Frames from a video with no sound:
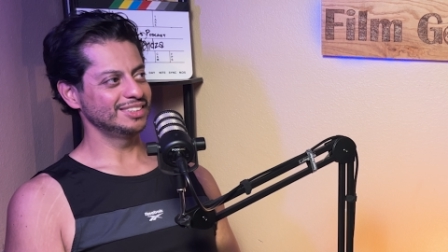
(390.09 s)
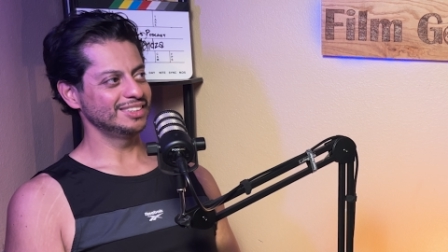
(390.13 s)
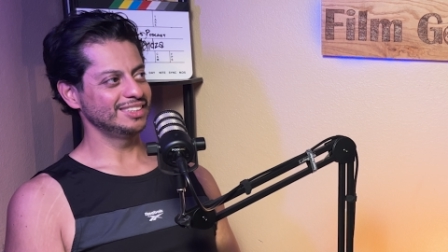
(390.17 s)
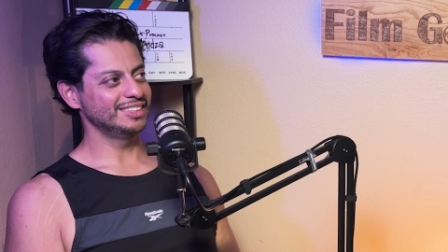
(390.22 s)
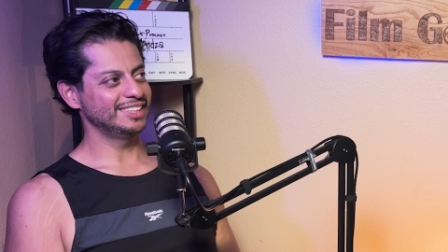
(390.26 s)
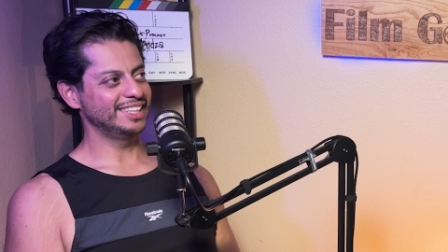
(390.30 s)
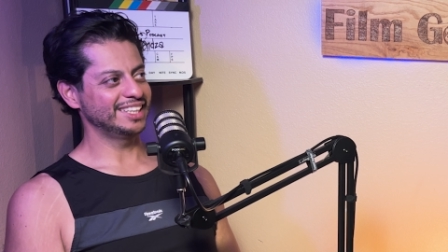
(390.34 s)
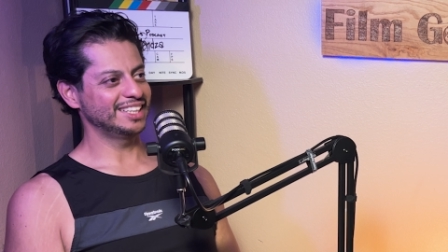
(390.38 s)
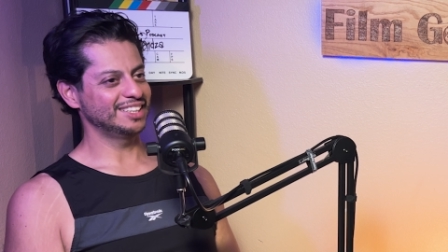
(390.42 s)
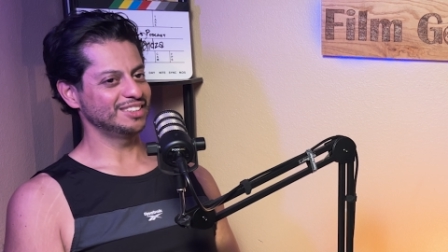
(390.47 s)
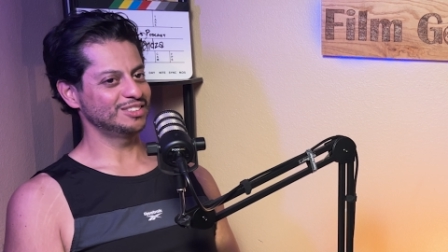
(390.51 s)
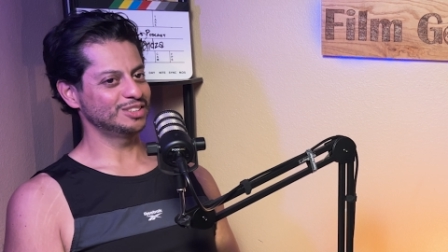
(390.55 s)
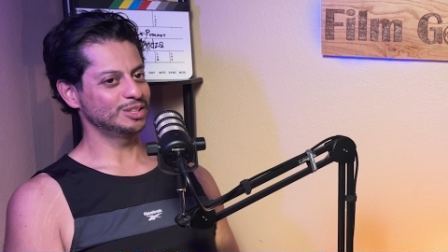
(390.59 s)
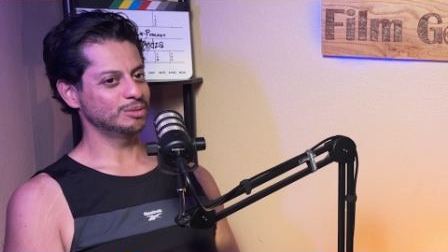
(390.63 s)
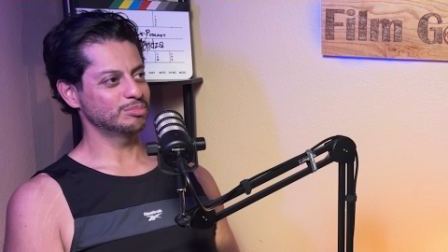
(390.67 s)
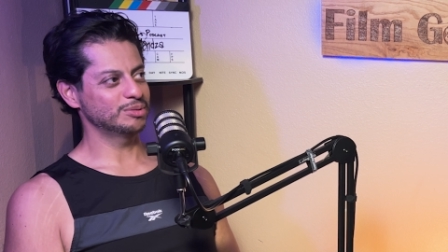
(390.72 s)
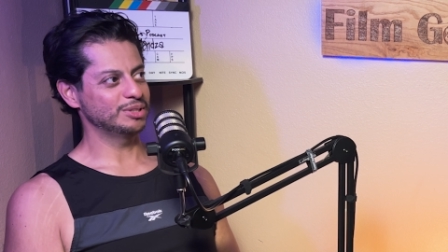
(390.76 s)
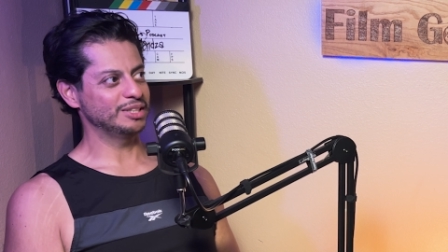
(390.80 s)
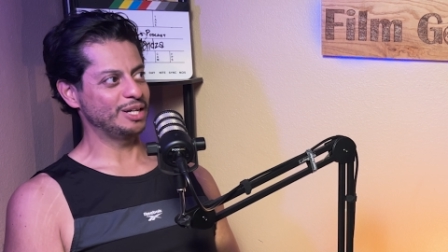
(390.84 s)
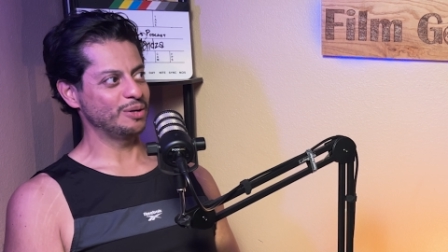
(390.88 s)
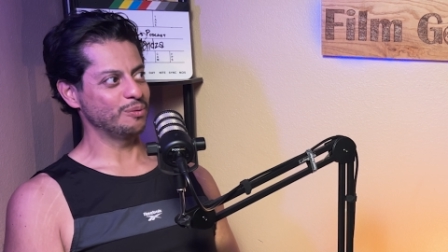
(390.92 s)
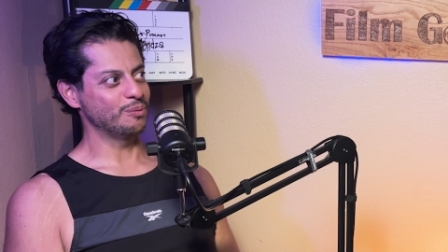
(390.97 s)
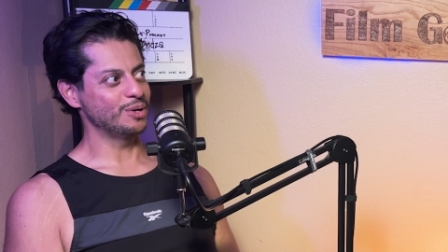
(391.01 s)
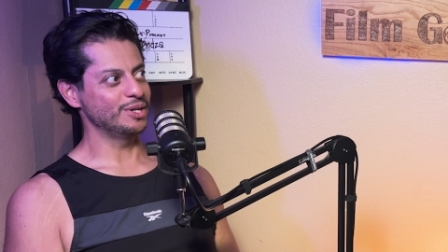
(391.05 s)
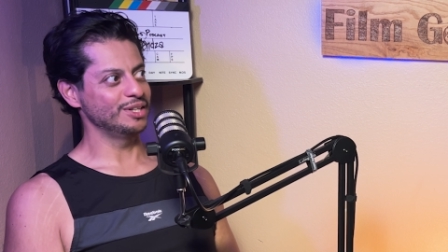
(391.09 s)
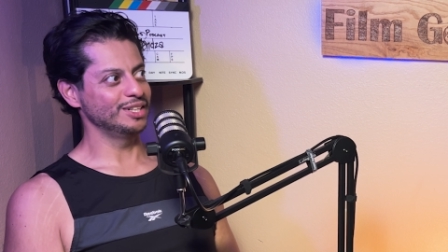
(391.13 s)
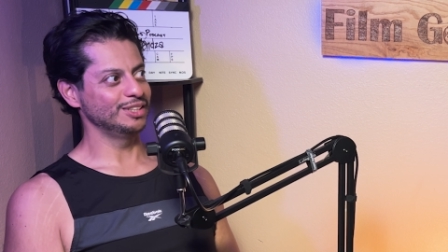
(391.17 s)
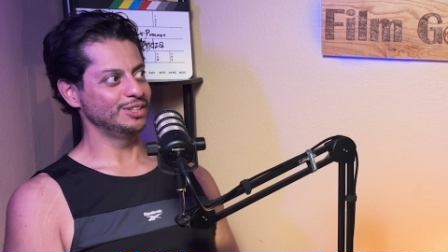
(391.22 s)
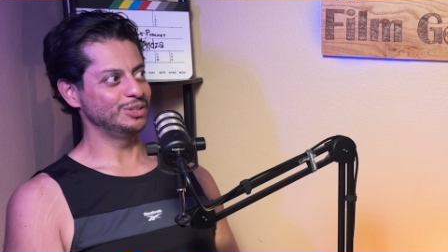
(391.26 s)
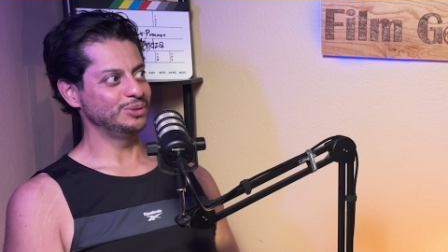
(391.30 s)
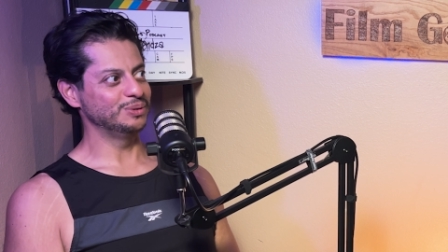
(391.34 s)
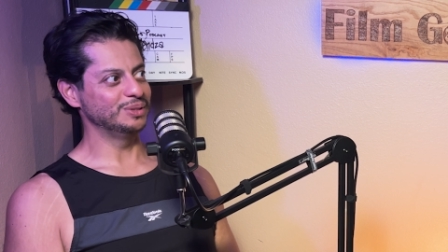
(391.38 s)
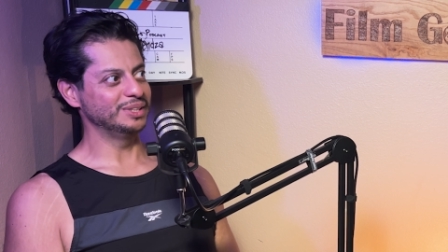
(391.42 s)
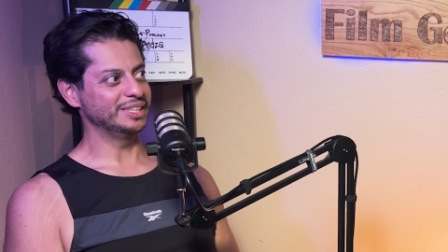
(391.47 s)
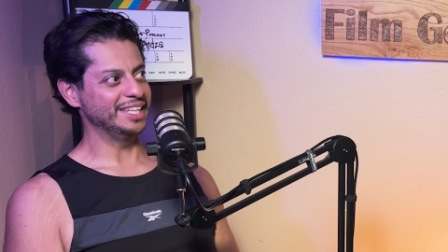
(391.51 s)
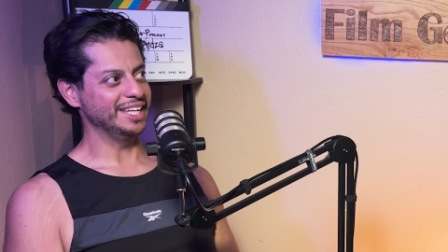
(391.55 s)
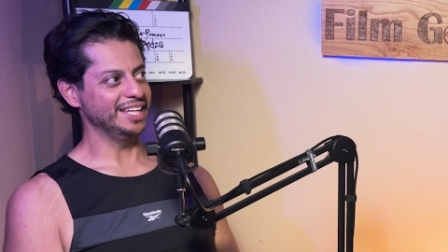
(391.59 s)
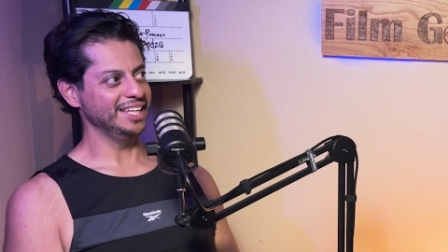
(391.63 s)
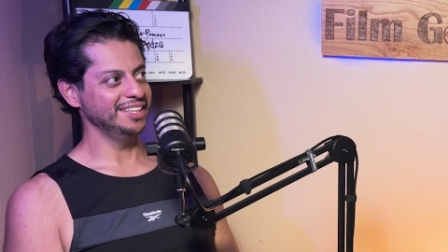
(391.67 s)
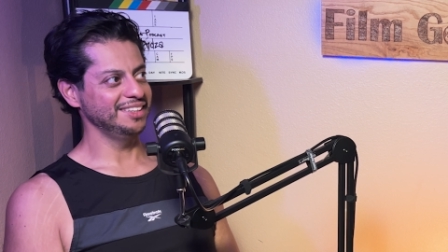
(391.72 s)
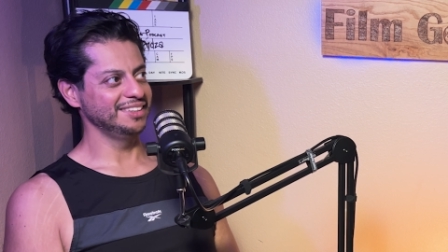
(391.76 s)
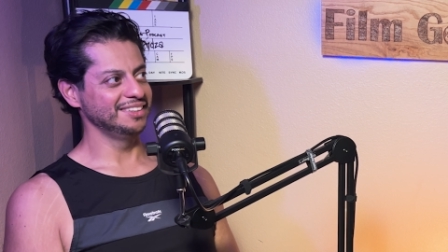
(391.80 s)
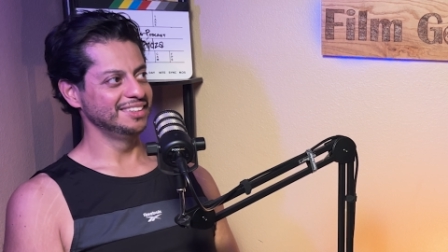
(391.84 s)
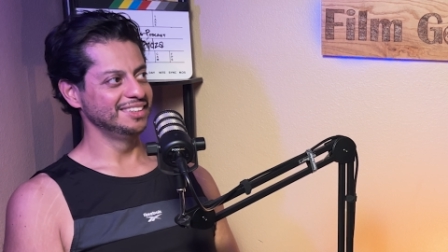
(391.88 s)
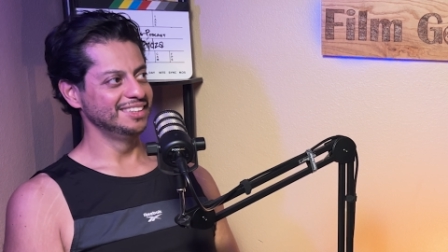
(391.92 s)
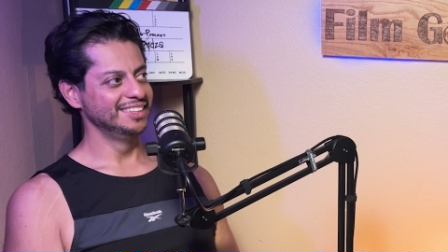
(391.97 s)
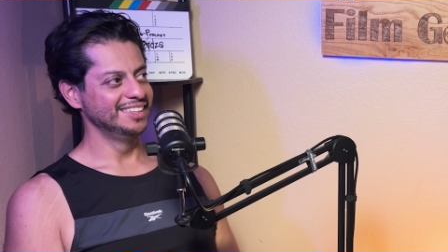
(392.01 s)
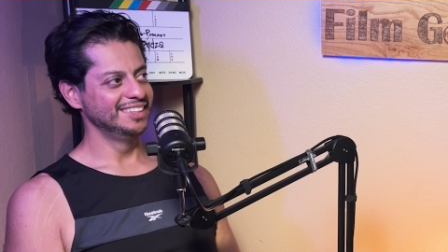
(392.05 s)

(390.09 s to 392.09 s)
like it's something I want to do again.